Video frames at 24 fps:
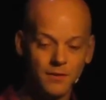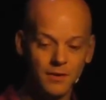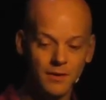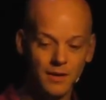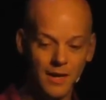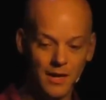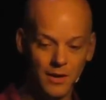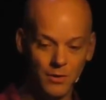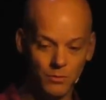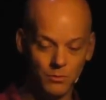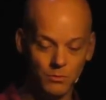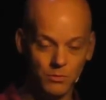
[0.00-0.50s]

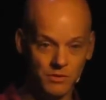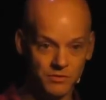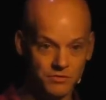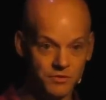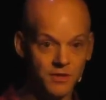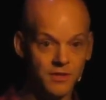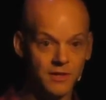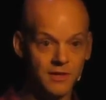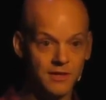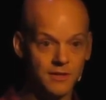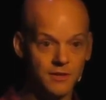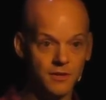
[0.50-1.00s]
Now, we
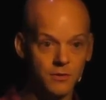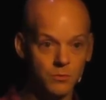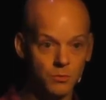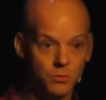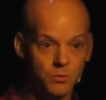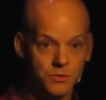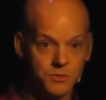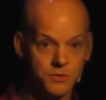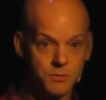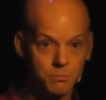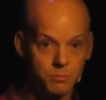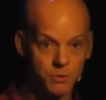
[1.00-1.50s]
certainly don't
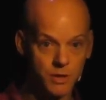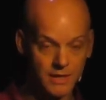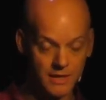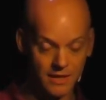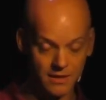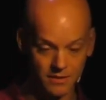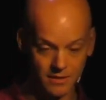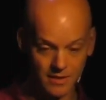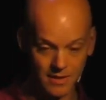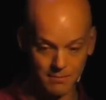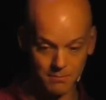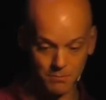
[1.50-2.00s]
want to
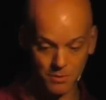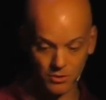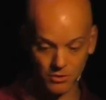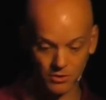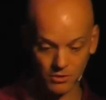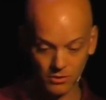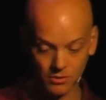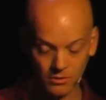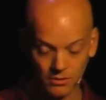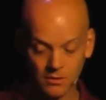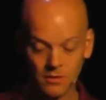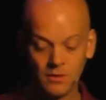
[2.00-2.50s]
break that
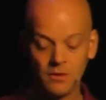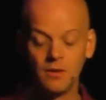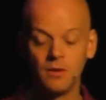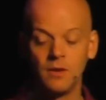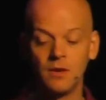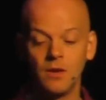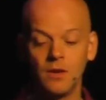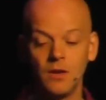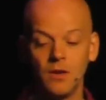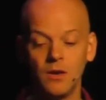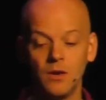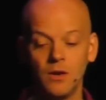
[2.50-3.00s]
model.
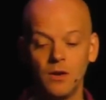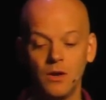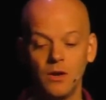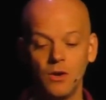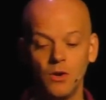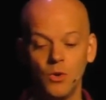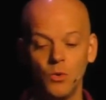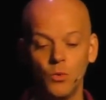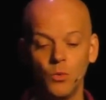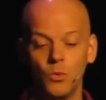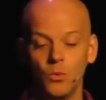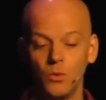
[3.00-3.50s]

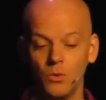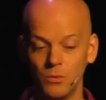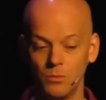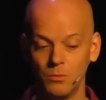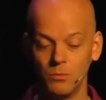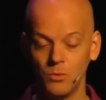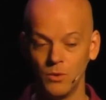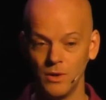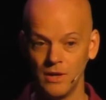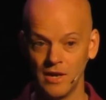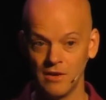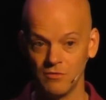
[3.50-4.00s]

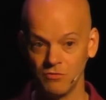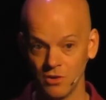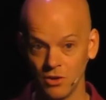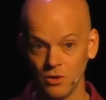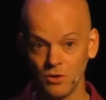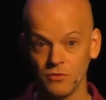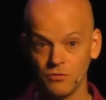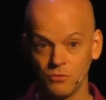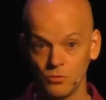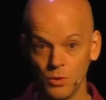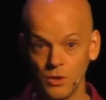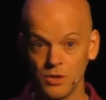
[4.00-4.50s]
We have a
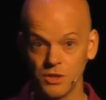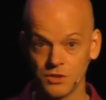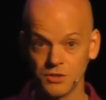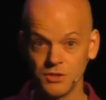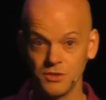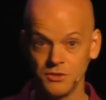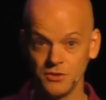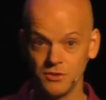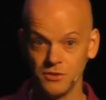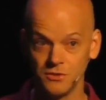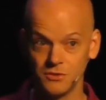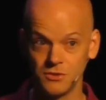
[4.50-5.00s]
lot of work to
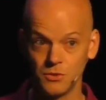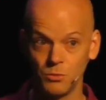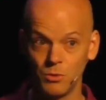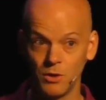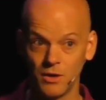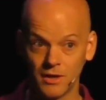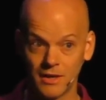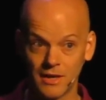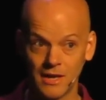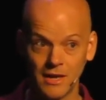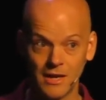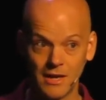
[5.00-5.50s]
do to
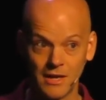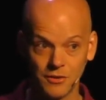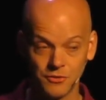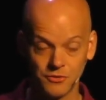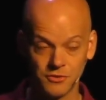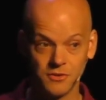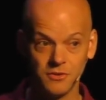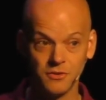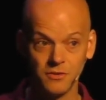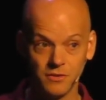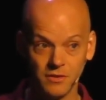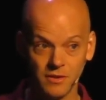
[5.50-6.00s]
work out how
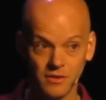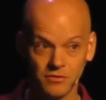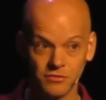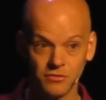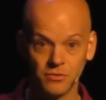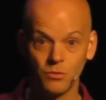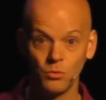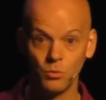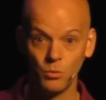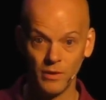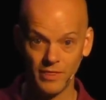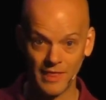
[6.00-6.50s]
to do
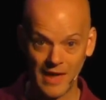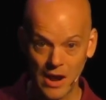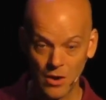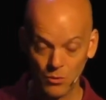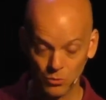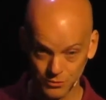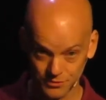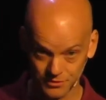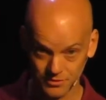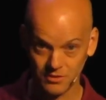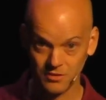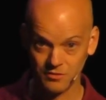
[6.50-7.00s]
this
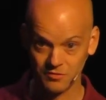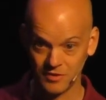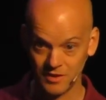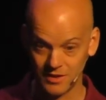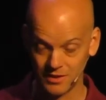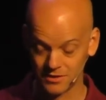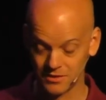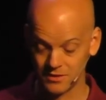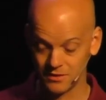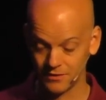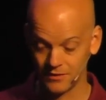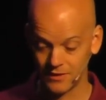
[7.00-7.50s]
without
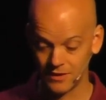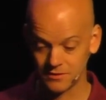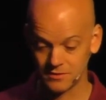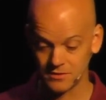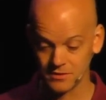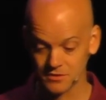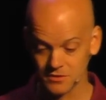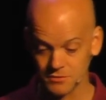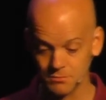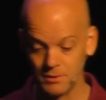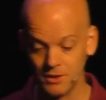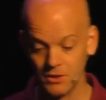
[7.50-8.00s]
affecting that
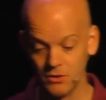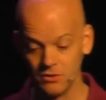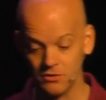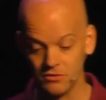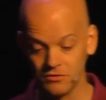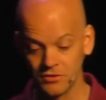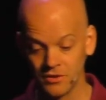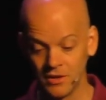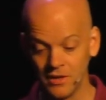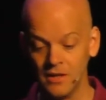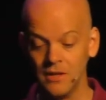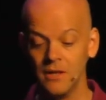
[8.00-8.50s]

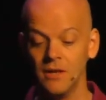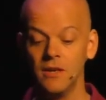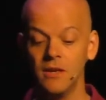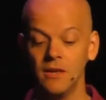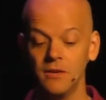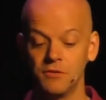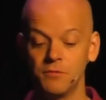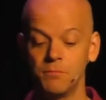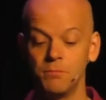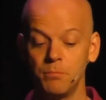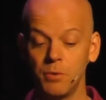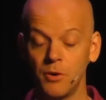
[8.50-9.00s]
experience.
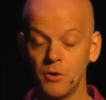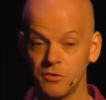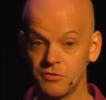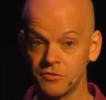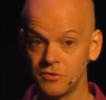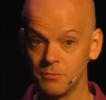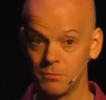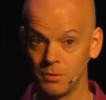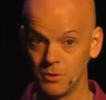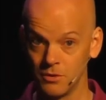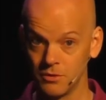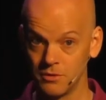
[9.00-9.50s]
It's
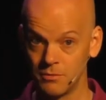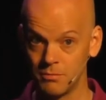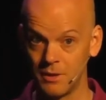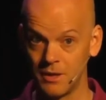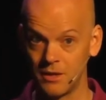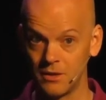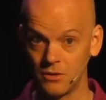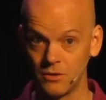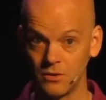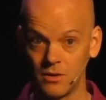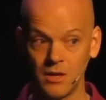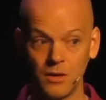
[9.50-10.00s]
possible,
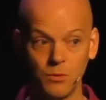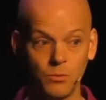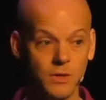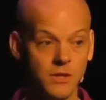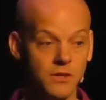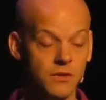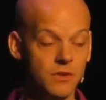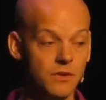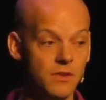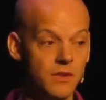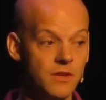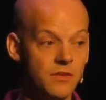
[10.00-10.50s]
depending on how we
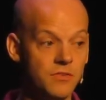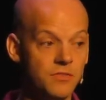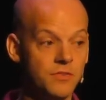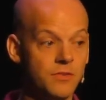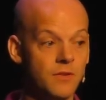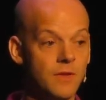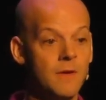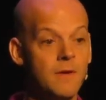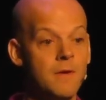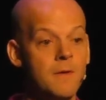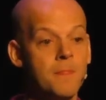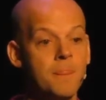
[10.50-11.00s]
do this,
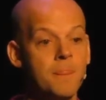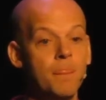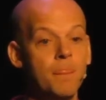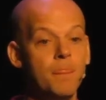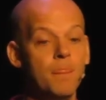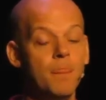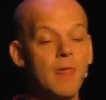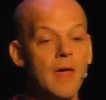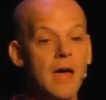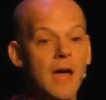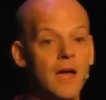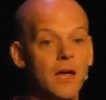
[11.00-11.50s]

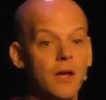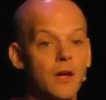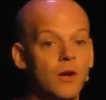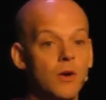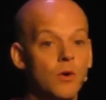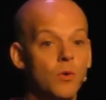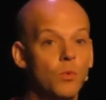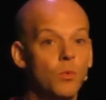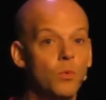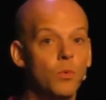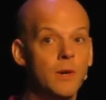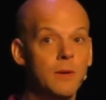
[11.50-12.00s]

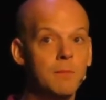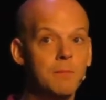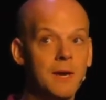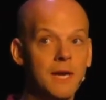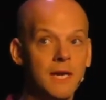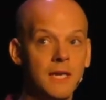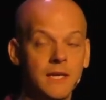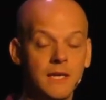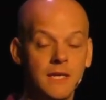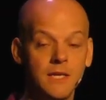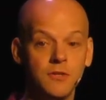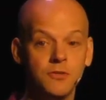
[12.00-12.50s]
that we
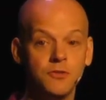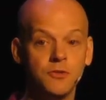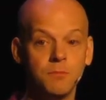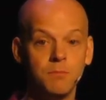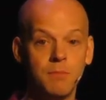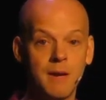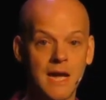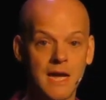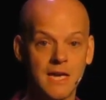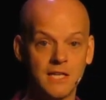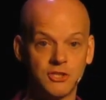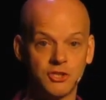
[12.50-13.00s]
may need to
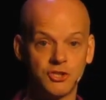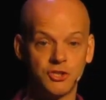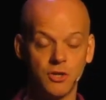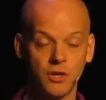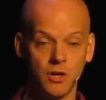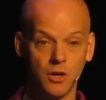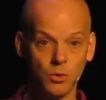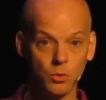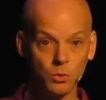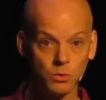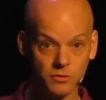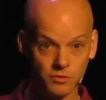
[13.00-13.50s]
patch
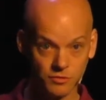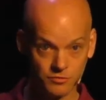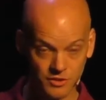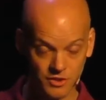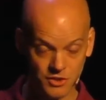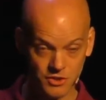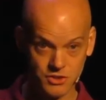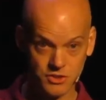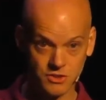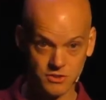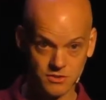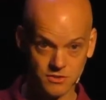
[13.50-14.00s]
older
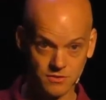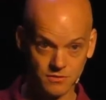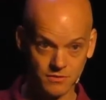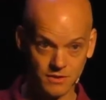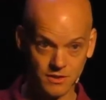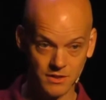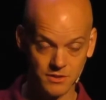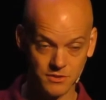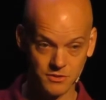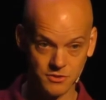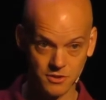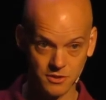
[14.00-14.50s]
versions of
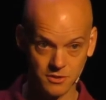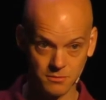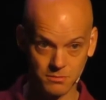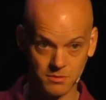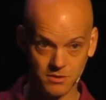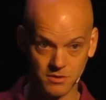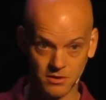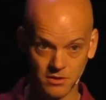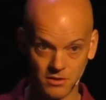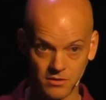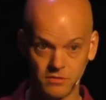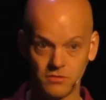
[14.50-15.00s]
the
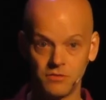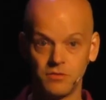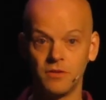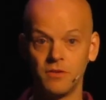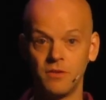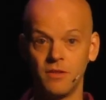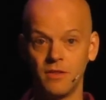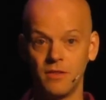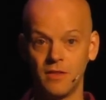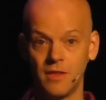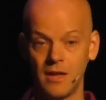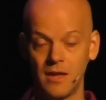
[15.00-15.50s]
interpreter so
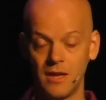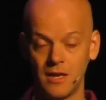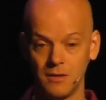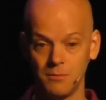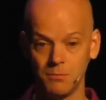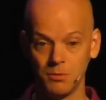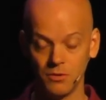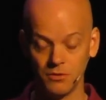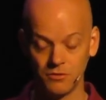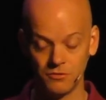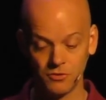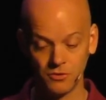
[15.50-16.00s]
that they're
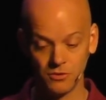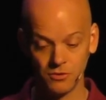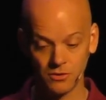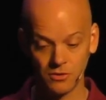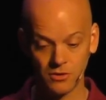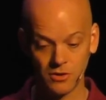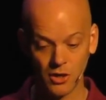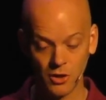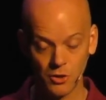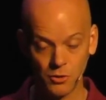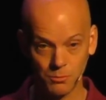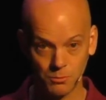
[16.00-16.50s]
able to
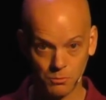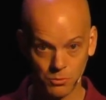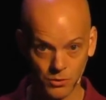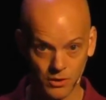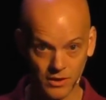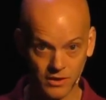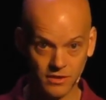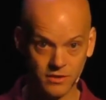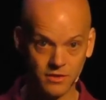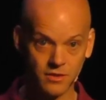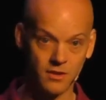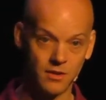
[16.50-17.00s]
cope
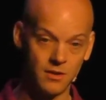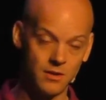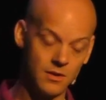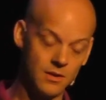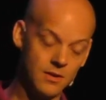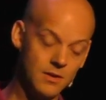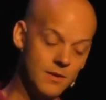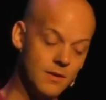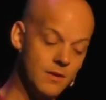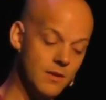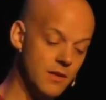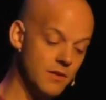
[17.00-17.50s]
with
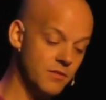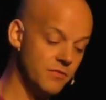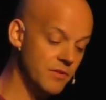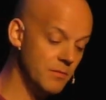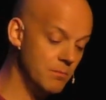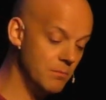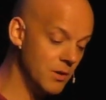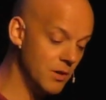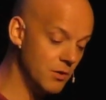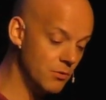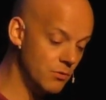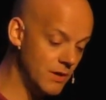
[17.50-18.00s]

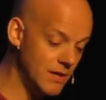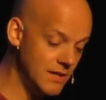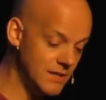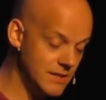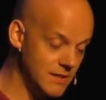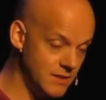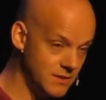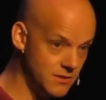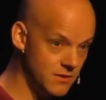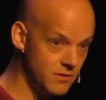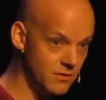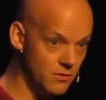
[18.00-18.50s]
simple array
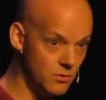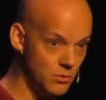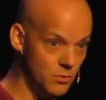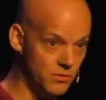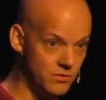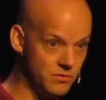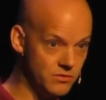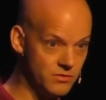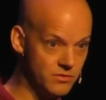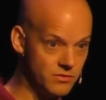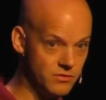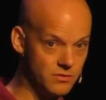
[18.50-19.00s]
data that
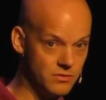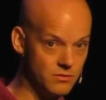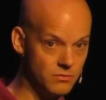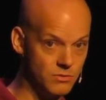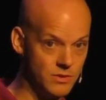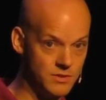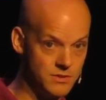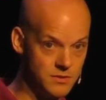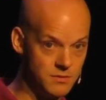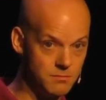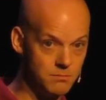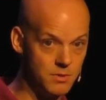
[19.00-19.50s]
was
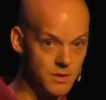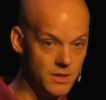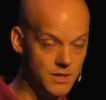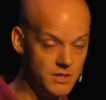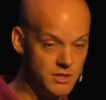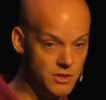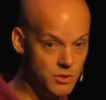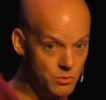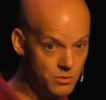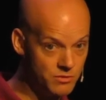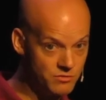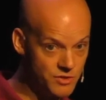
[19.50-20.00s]
written by
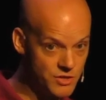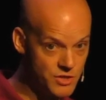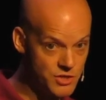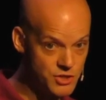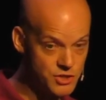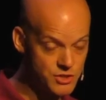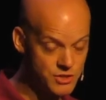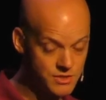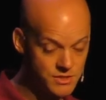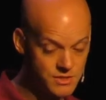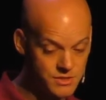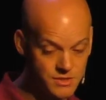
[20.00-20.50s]
newer
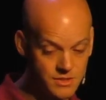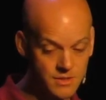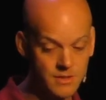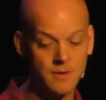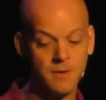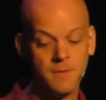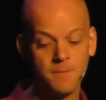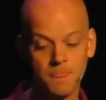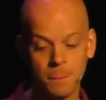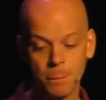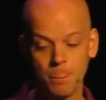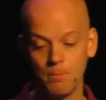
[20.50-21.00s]
versions,
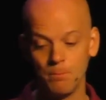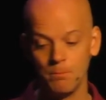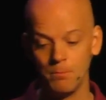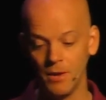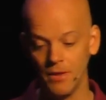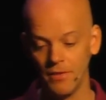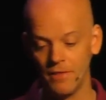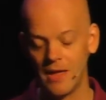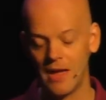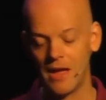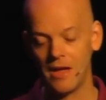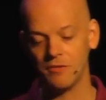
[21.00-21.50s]

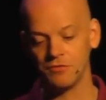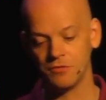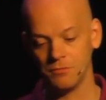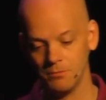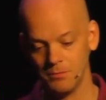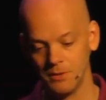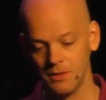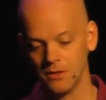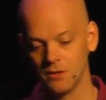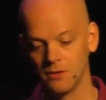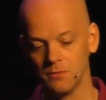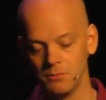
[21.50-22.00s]
but that hasn't
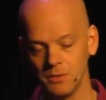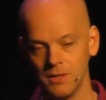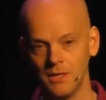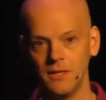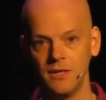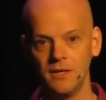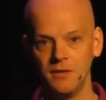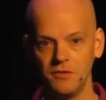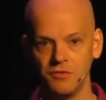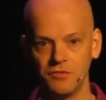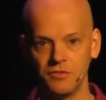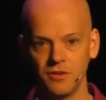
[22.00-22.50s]
been
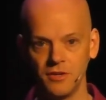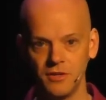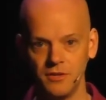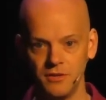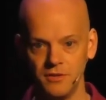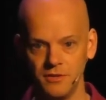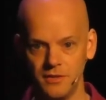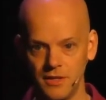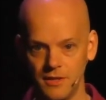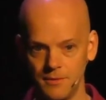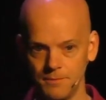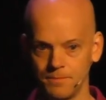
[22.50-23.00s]
completely
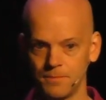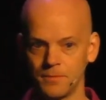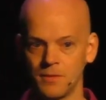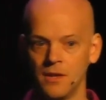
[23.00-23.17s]
decided yet.